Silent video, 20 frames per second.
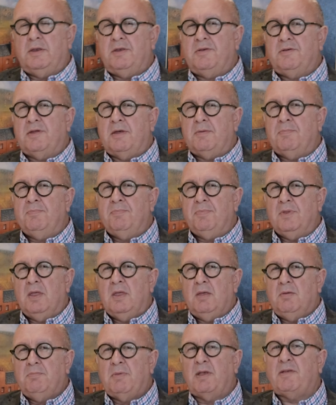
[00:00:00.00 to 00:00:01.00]
and
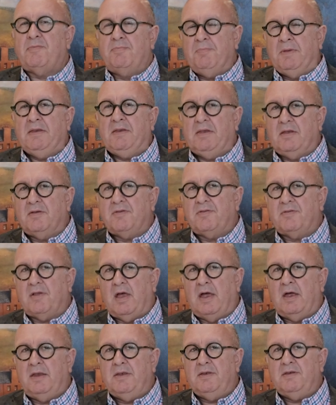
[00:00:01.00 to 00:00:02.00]
mixed medias
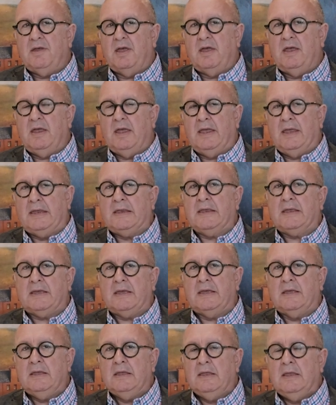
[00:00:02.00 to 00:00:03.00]
and
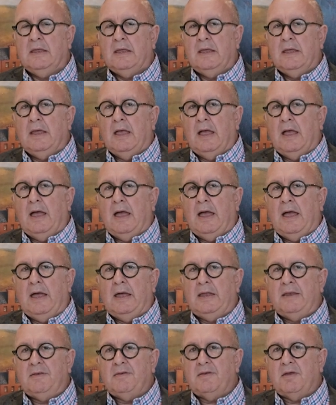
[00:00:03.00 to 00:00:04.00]
ink
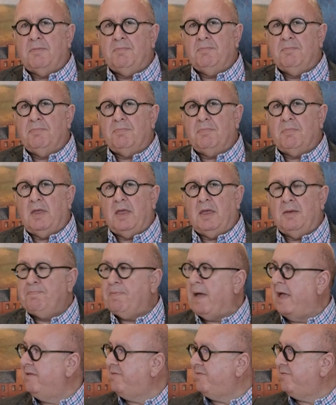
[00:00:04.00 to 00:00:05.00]
and a
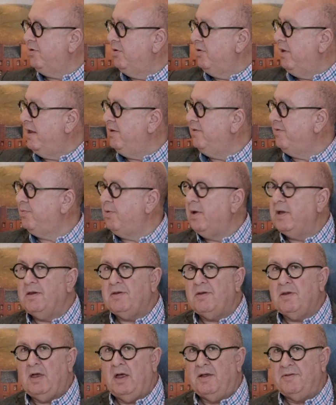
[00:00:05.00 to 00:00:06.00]
pastel, hence why
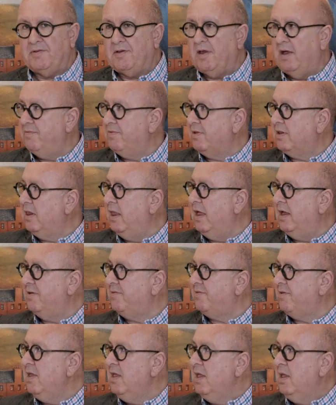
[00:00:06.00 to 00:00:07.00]
it has to have the
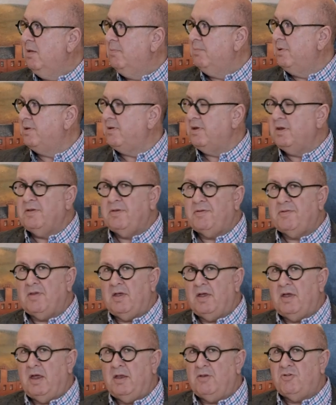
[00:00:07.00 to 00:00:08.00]
glass. But it's
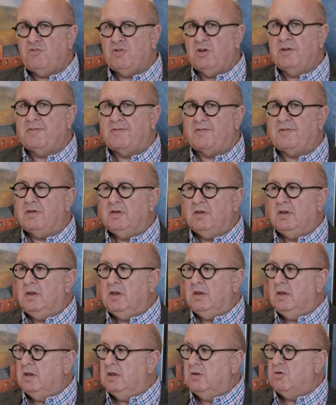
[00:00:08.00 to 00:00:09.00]
just
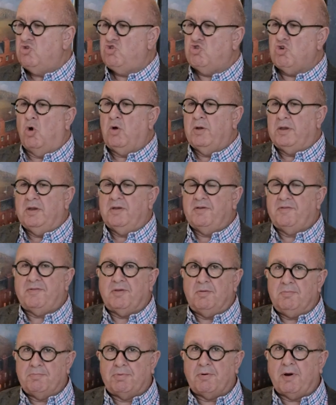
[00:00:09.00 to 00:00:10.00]
joyous
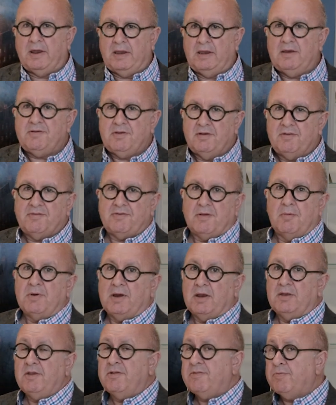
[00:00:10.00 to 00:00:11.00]
and bright and
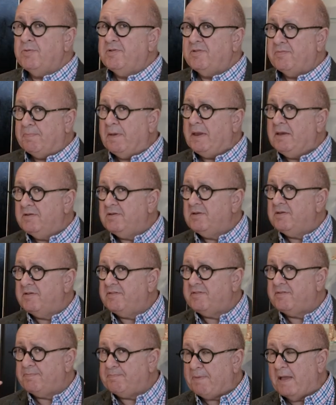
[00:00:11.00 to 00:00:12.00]
summery. And this was painted
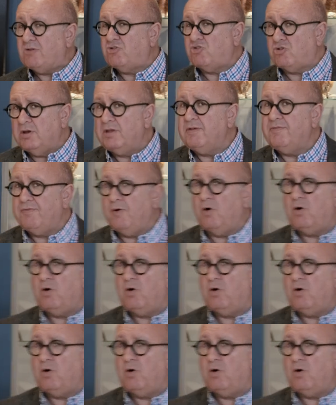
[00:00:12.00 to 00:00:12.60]
especially